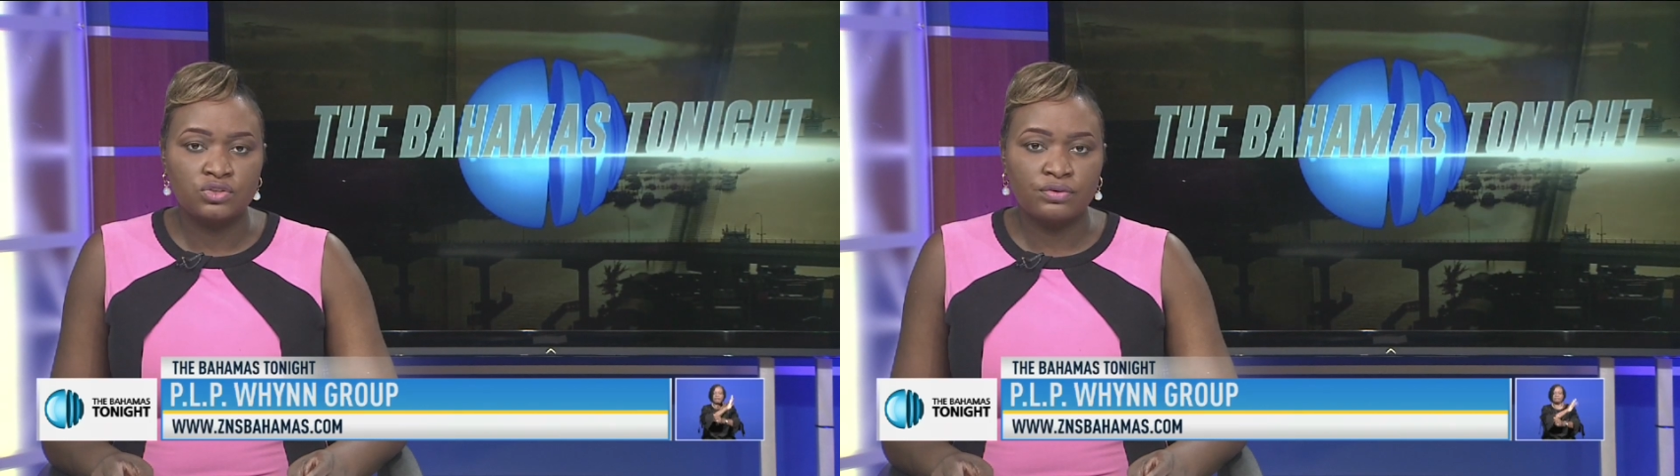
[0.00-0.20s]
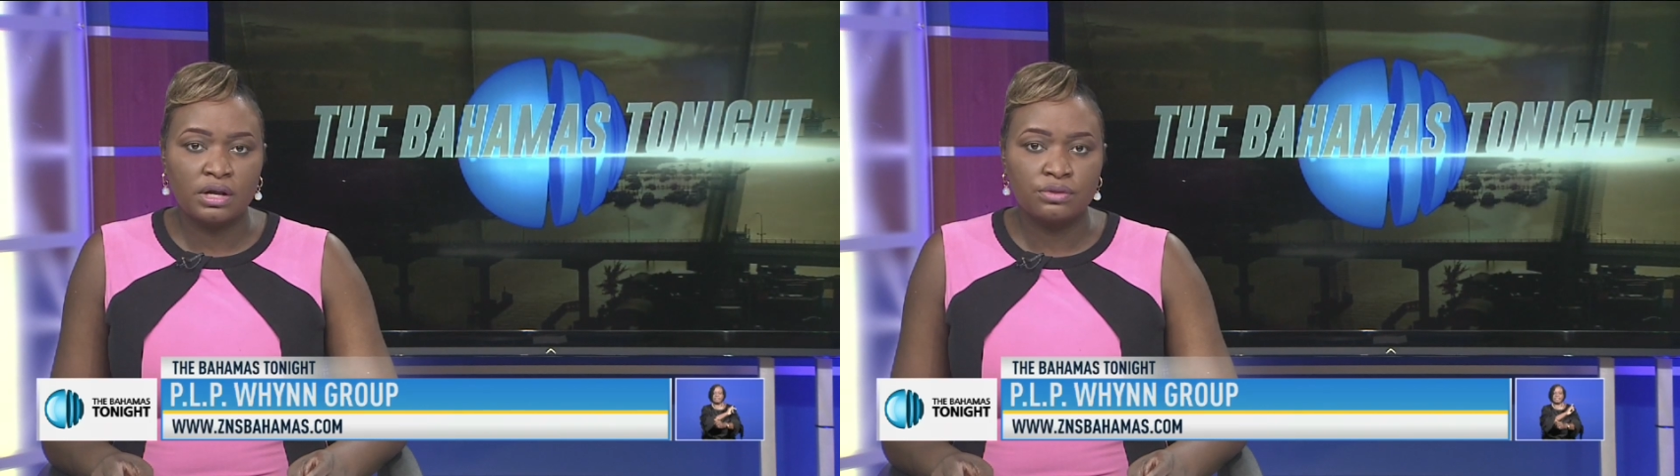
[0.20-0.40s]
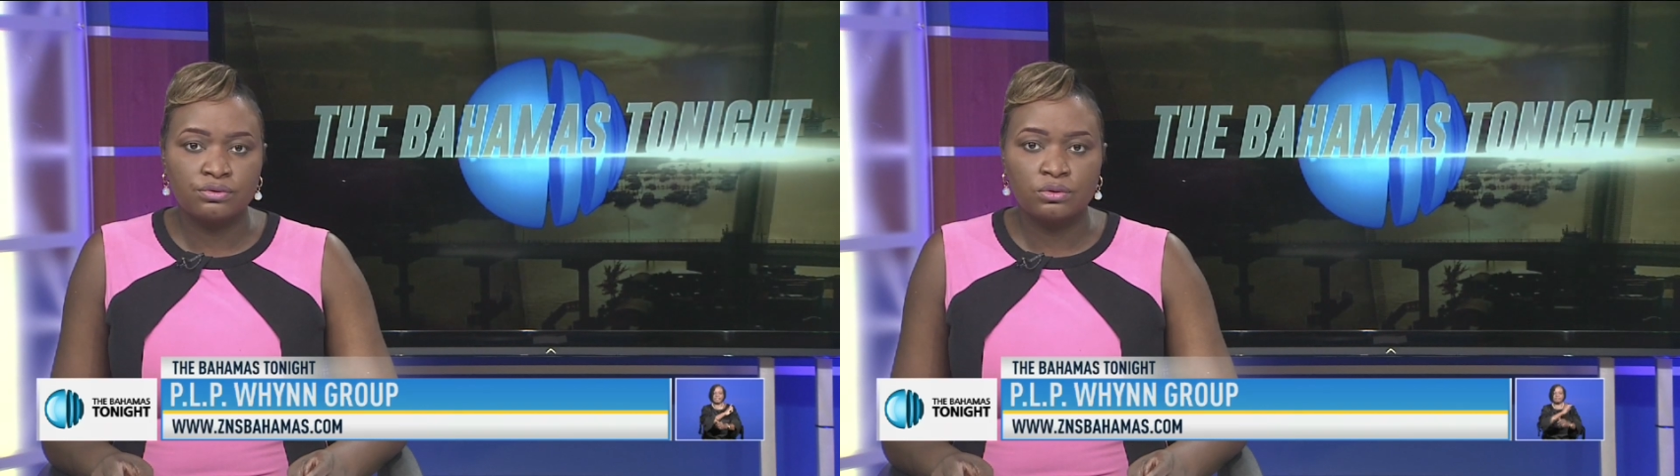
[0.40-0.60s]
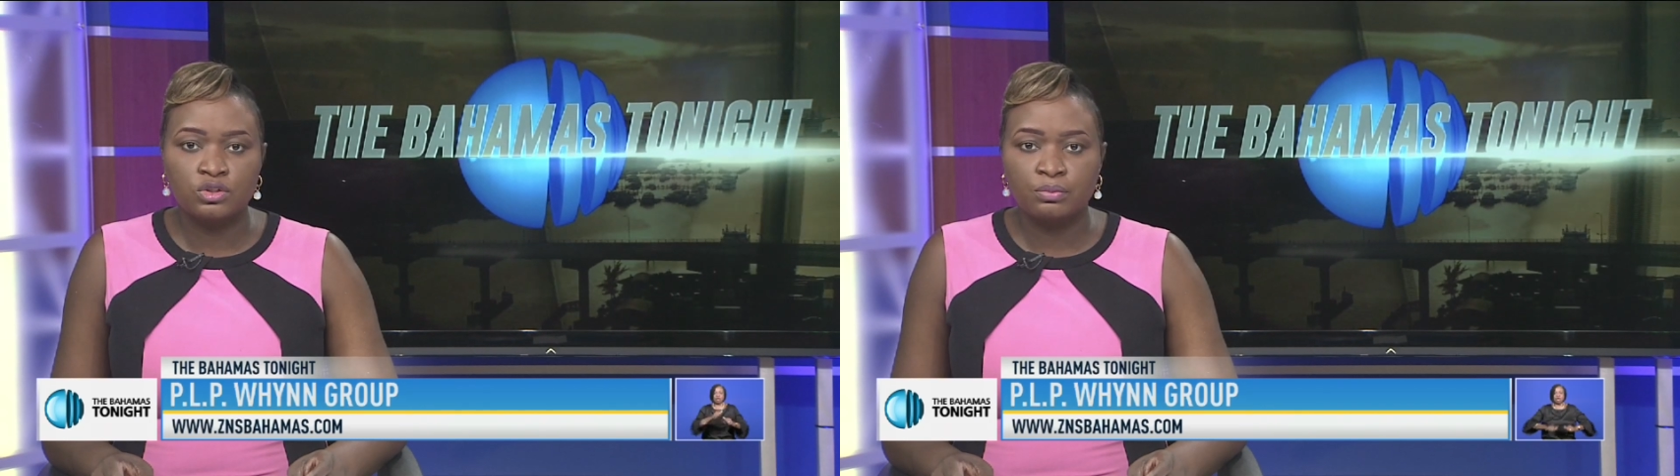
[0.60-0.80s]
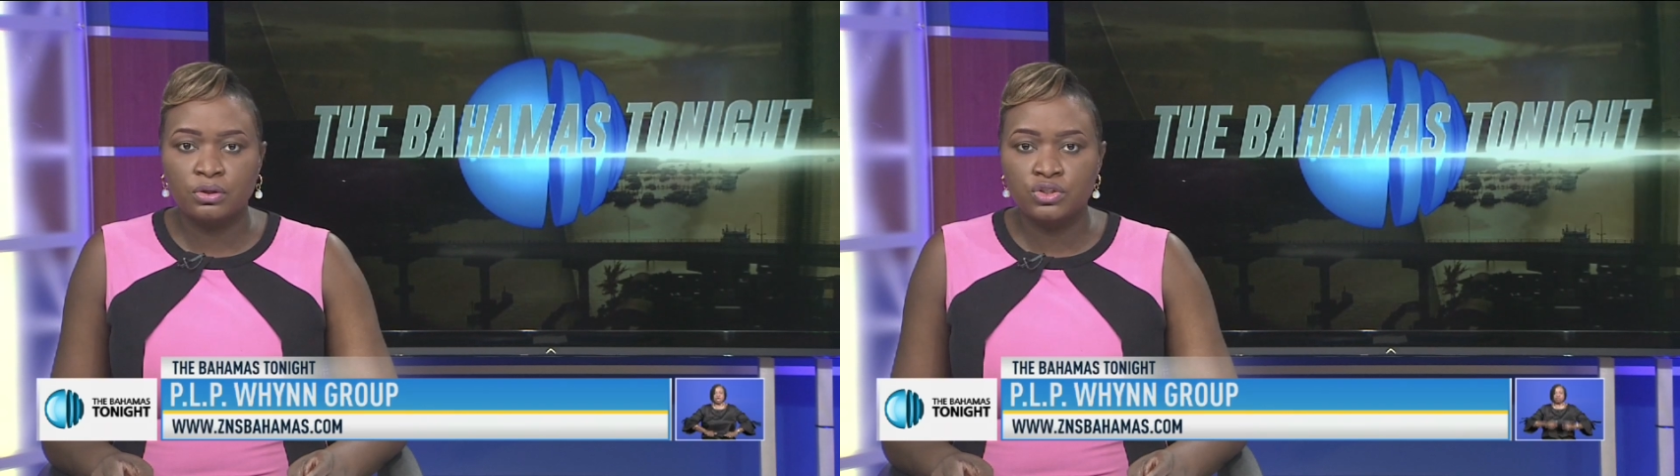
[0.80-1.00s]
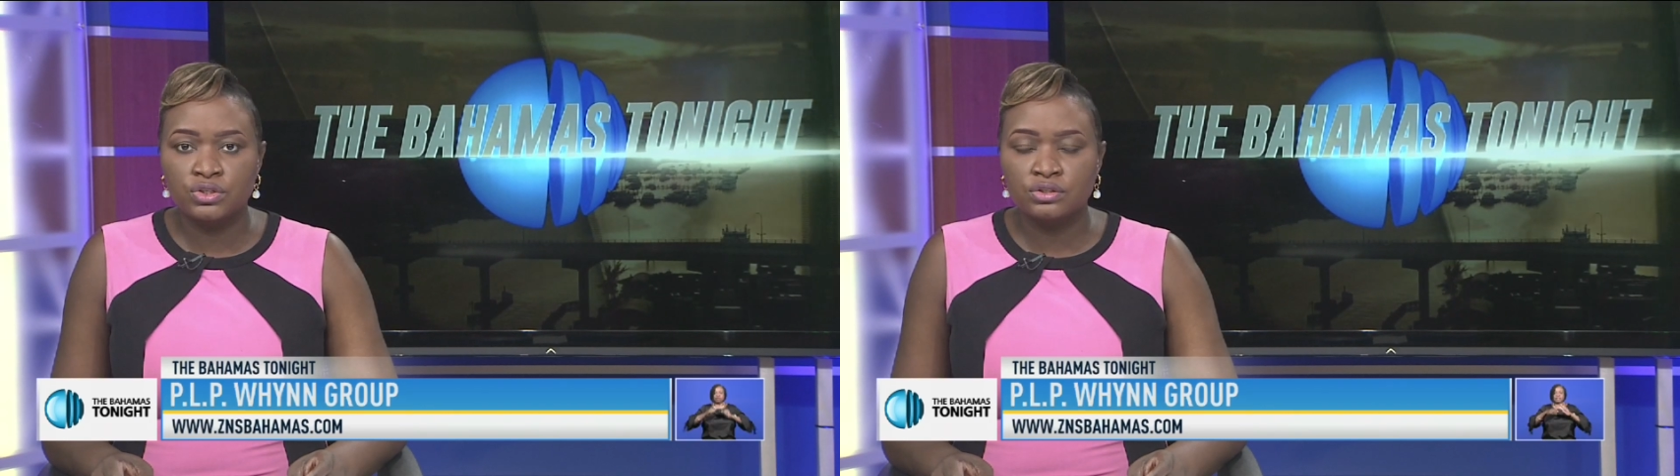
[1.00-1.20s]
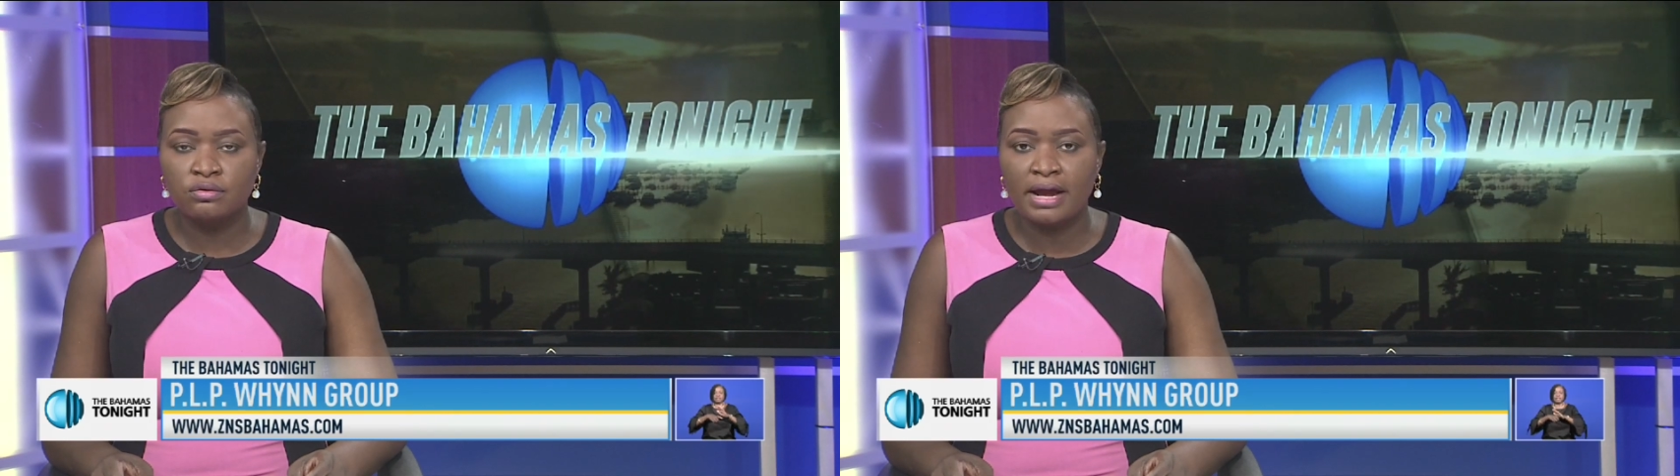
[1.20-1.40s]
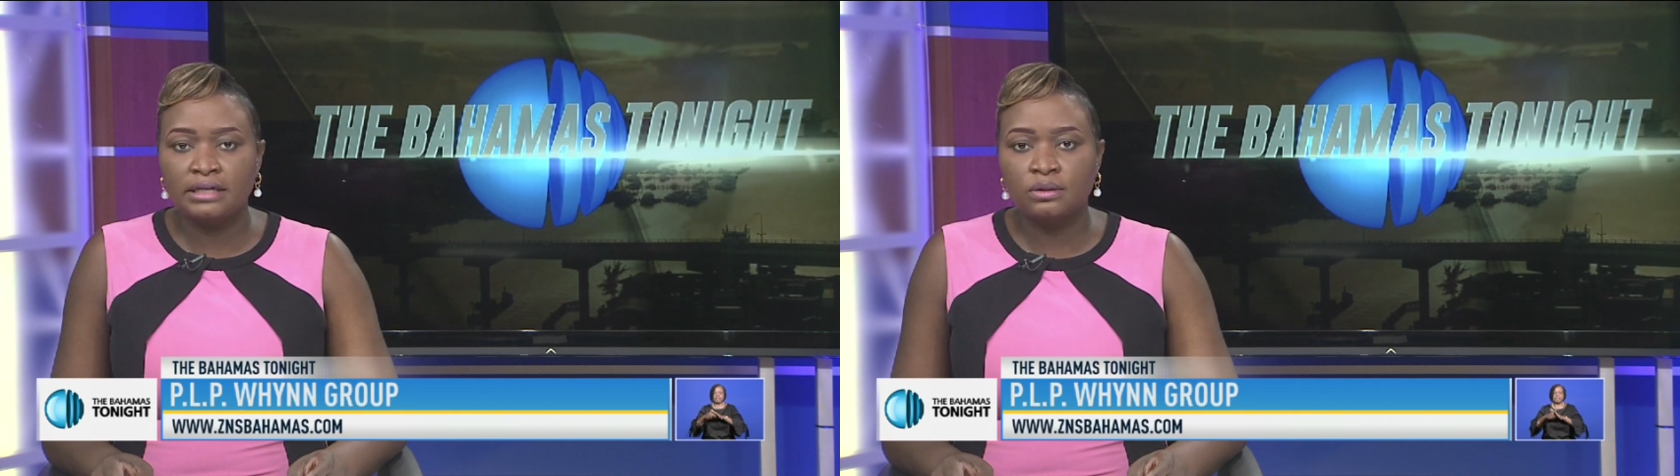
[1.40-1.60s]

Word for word: fell through to purchase the Grand